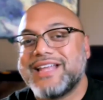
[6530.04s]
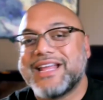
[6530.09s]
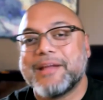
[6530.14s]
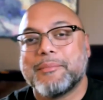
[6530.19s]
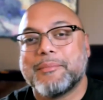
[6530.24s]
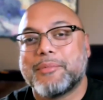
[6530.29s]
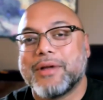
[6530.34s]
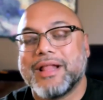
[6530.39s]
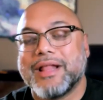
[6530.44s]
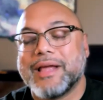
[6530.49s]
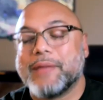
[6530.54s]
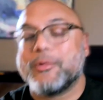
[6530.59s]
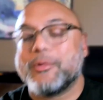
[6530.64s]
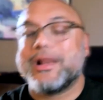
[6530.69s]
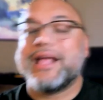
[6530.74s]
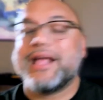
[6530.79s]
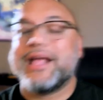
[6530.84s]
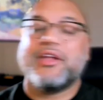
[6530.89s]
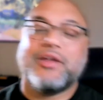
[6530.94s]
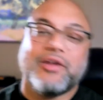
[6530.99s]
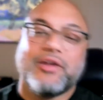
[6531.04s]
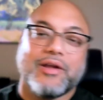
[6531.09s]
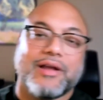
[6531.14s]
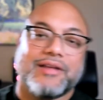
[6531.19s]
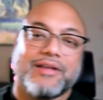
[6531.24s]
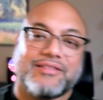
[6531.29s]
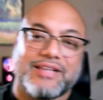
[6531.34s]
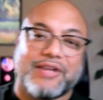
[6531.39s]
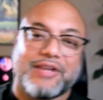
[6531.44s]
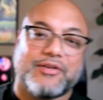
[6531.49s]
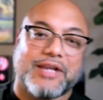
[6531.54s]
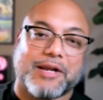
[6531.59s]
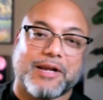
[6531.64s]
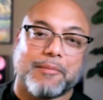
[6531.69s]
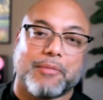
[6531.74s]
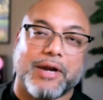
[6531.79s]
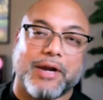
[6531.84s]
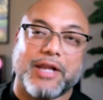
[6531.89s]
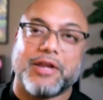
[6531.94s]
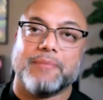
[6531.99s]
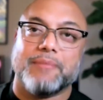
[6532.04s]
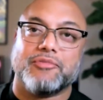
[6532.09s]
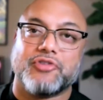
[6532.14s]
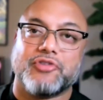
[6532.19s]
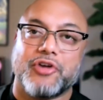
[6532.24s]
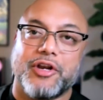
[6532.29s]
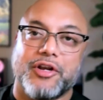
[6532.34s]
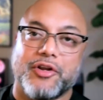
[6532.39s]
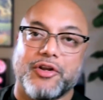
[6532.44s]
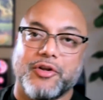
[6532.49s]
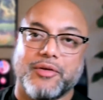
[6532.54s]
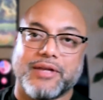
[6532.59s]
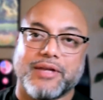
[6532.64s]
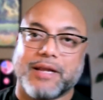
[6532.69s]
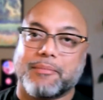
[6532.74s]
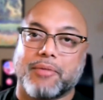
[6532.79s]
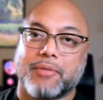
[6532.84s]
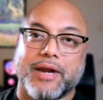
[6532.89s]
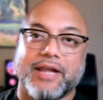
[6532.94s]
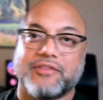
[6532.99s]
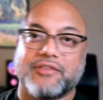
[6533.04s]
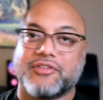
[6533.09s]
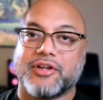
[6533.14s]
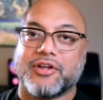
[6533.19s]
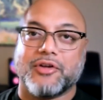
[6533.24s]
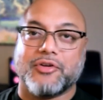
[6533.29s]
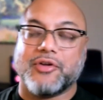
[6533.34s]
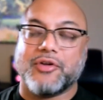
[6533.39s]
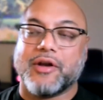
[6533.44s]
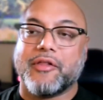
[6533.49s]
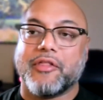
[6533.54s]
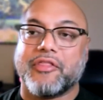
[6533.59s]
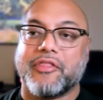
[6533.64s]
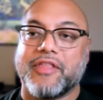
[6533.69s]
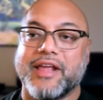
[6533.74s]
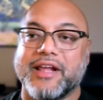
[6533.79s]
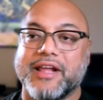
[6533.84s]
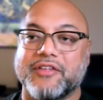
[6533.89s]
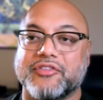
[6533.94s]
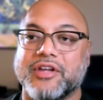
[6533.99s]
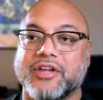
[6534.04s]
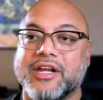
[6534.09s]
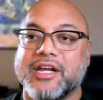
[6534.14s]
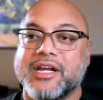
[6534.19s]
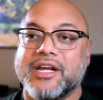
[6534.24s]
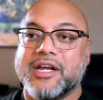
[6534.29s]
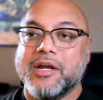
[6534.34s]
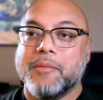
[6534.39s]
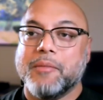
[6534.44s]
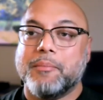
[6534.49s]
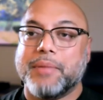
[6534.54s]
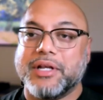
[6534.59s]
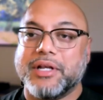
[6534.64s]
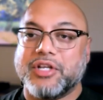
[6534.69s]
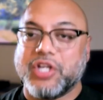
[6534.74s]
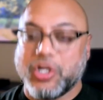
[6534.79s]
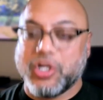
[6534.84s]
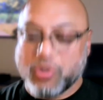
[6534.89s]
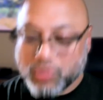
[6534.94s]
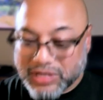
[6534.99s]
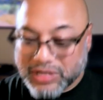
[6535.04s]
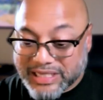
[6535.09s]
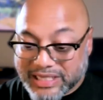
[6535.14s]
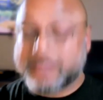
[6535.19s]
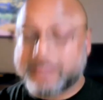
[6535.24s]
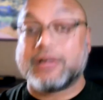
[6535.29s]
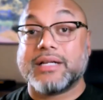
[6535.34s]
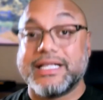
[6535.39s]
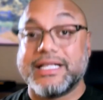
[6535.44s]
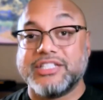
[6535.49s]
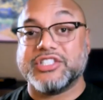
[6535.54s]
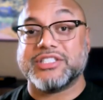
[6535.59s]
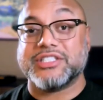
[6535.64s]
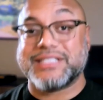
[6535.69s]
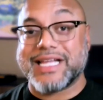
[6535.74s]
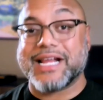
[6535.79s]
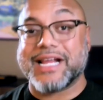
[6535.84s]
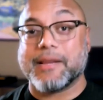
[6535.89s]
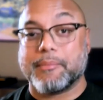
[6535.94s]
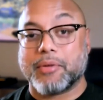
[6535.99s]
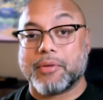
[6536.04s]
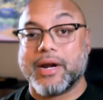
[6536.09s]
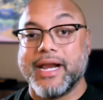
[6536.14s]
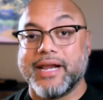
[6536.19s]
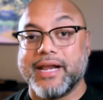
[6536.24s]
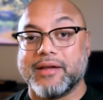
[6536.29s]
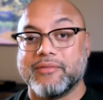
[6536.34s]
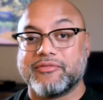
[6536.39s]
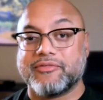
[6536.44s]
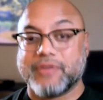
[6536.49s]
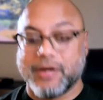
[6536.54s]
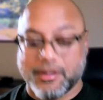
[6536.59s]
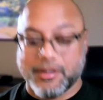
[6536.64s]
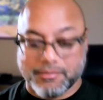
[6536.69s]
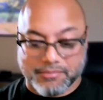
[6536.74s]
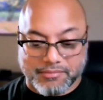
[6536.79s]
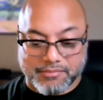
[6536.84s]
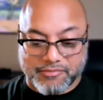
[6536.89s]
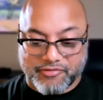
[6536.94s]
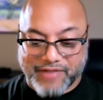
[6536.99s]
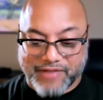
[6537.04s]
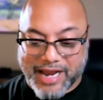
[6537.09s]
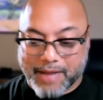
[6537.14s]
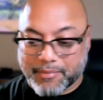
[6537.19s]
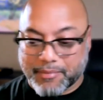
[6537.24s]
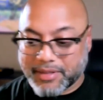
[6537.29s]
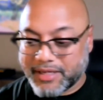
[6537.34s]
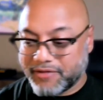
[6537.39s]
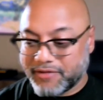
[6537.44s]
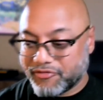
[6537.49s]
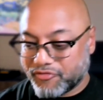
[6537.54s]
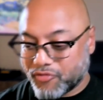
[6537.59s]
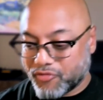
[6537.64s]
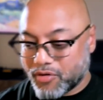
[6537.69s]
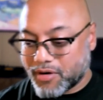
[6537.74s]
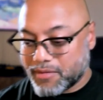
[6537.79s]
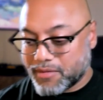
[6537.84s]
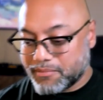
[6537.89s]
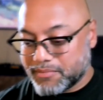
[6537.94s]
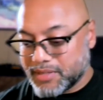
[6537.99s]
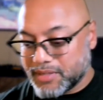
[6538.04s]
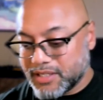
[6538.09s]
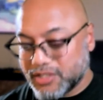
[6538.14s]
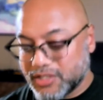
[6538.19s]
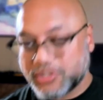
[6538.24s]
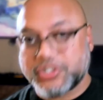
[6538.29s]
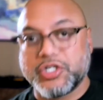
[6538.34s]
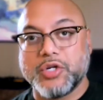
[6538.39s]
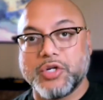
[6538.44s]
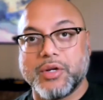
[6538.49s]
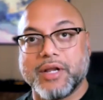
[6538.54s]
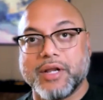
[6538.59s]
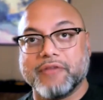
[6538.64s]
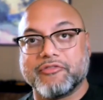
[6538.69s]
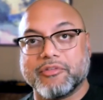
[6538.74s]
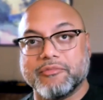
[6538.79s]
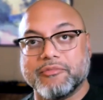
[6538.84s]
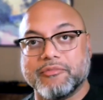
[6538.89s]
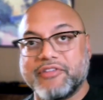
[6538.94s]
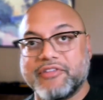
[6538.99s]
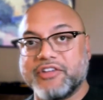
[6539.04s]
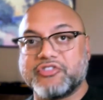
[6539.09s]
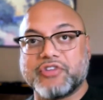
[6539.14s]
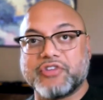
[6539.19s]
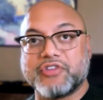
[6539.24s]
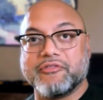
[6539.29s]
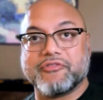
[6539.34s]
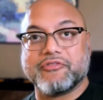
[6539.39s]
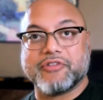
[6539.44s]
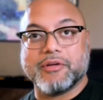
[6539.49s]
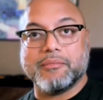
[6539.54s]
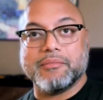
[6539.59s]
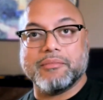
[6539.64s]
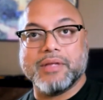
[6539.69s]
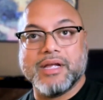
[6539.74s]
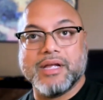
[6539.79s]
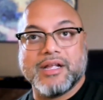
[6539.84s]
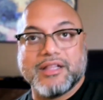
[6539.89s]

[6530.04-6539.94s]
take like when I say you take a break, I'm sure you do. You take breaks to go do other things. But do you literally just take a break from family, from shooting, from fishing, from